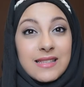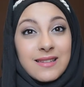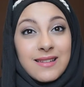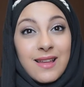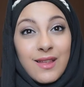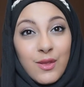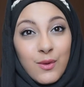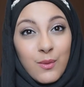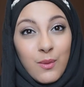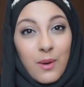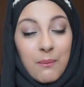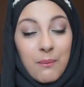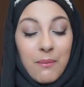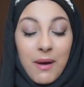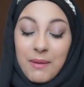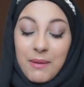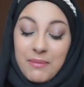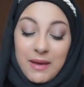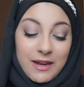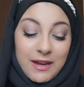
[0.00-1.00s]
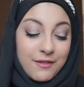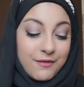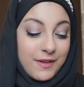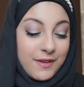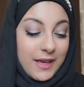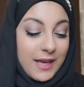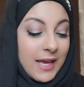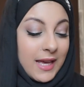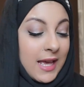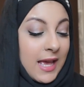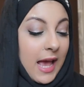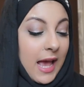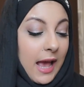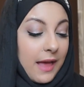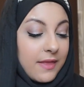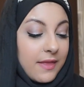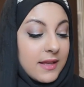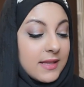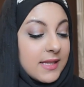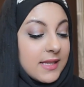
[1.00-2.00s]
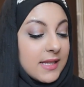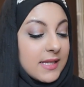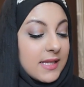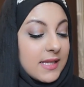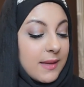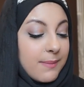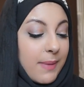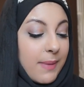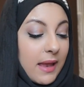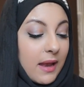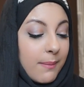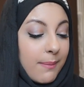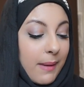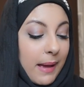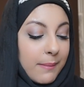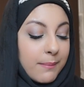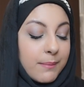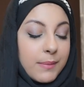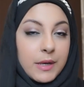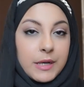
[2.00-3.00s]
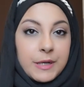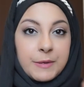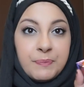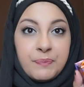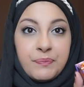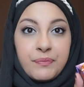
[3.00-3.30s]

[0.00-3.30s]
another one by Benefit, and this is the Bella Bamba.